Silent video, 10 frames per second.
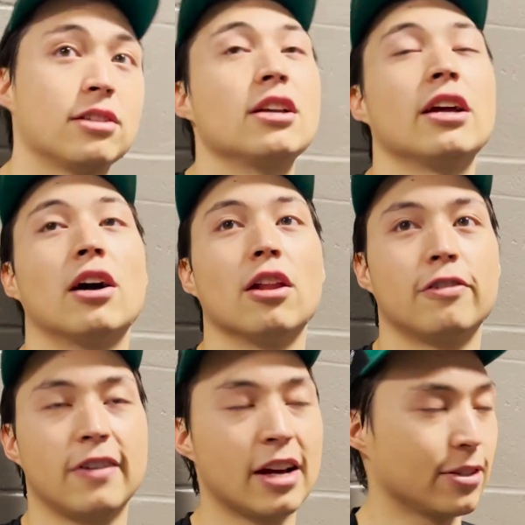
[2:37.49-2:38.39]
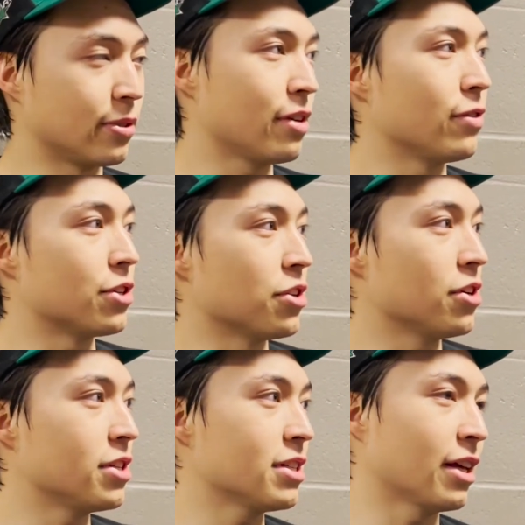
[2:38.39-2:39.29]
Seeing all the fans with different
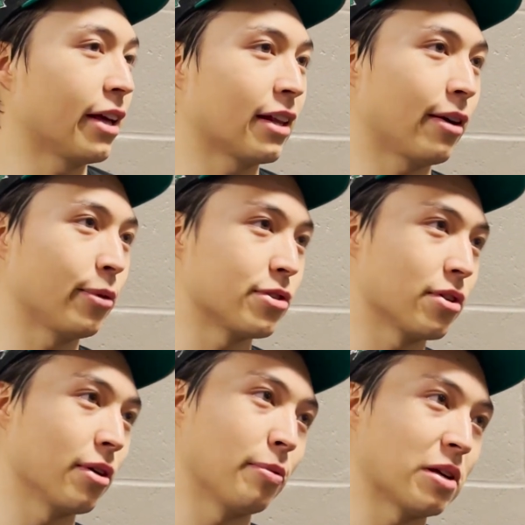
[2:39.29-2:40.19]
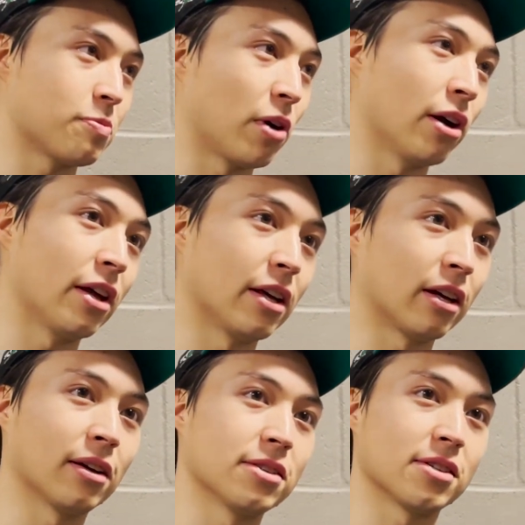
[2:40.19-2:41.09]
jerseys, I think that was the best part. I
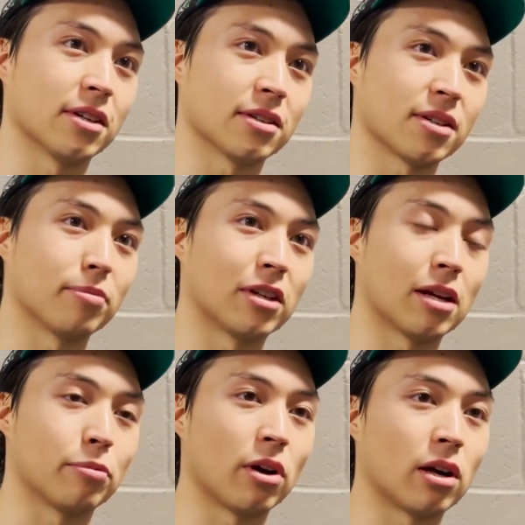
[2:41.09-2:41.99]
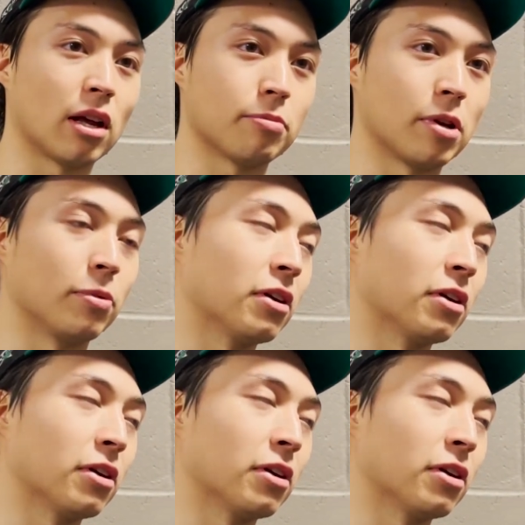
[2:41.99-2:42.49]
think it was uh, something that brought a lot of people